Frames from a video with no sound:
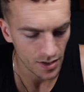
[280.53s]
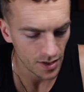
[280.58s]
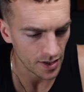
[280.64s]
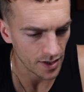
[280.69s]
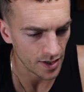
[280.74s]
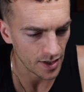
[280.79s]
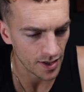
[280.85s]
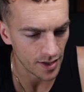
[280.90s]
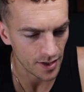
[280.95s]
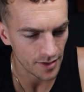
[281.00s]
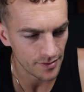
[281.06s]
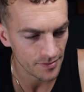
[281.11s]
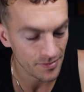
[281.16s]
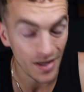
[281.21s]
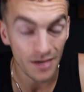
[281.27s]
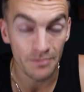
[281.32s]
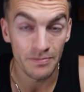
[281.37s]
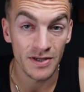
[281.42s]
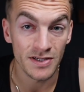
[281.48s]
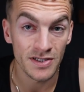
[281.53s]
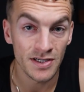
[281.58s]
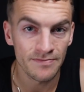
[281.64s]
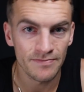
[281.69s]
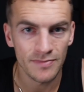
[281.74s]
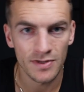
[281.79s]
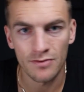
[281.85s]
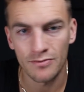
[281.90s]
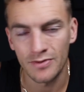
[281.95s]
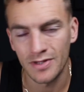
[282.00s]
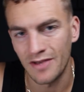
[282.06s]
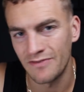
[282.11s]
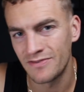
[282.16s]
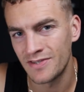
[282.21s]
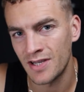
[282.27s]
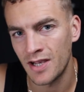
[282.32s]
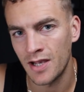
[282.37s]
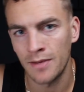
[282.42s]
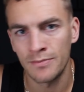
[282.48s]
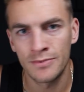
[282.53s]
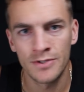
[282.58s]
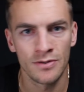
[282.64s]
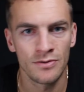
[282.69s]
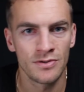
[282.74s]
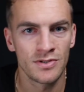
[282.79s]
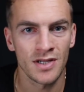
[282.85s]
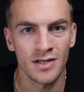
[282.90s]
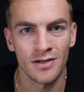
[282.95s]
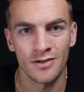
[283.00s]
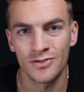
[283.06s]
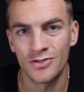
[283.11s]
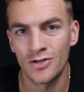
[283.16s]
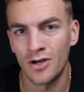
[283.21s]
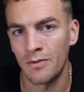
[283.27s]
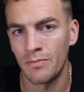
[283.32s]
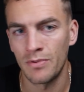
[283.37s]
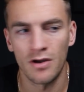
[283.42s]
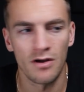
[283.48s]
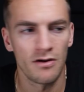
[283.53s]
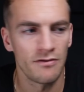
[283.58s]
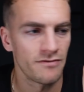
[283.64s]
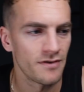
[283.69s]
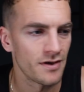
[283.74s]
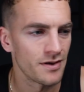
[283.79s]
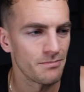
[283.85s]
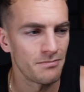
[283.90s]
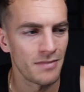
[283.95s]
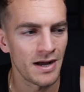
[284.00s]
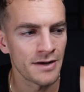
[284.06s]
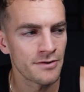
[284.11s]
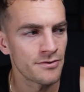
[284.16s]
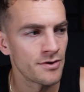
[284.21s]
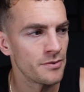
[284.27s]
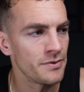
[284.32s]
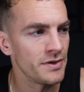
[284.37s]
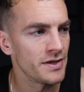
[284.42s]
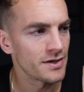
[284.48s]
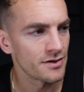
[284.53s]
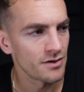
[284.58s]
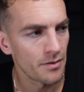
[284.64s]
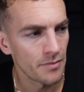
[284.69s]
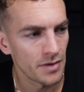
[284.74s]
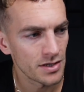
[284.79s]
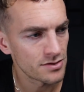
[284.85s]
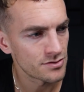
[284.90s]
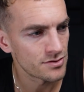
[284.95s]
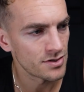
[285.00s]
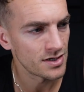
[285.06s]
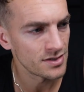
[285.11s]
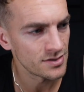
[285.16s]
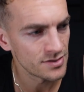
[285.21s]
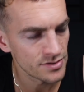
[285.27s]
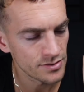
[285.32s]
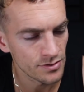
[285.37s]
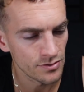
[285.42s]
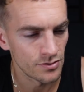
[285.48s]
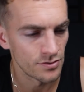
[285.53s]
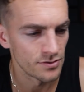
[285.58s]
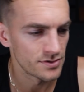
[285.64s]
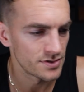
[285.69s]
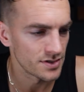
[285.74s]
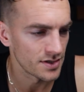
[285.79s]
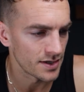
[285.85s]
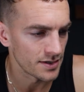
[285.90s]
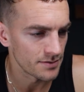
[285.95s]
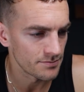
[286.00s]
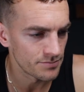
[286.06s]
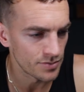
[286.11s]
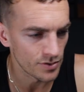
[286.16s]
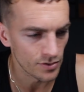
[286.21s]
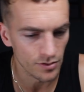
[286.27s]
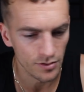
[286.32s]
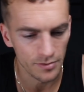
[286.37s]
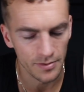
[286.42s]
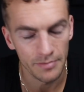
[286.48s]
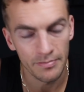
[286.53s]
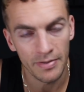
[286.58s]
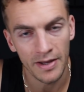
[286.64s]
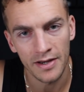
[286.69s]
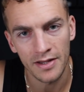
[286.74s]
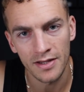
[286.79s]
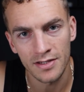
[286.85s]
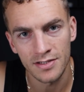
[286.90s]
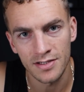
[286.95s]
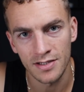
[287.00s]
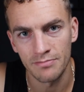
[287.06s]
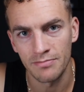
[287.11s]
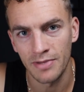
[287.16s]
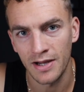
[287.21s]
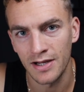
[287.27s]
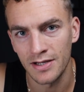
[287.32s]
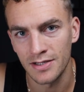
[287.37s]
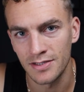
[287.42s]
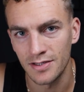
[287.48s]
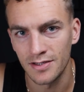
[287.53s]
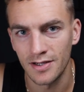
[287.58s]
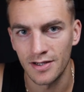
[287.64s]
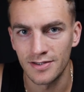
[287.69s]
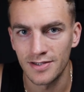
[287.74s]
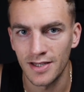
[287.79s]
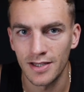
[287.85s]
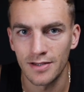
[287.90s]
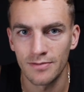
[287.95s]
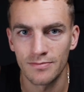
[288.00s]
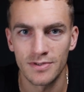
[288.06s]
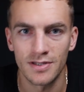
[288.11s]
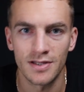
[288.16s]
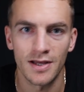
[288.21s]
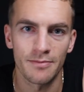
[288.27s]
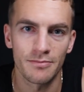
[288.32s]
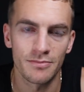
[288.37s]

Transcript: I'm kind of busy. I don't really have time to stay on top of macroeconomic trends or to put all my pennies in bags and then take them to that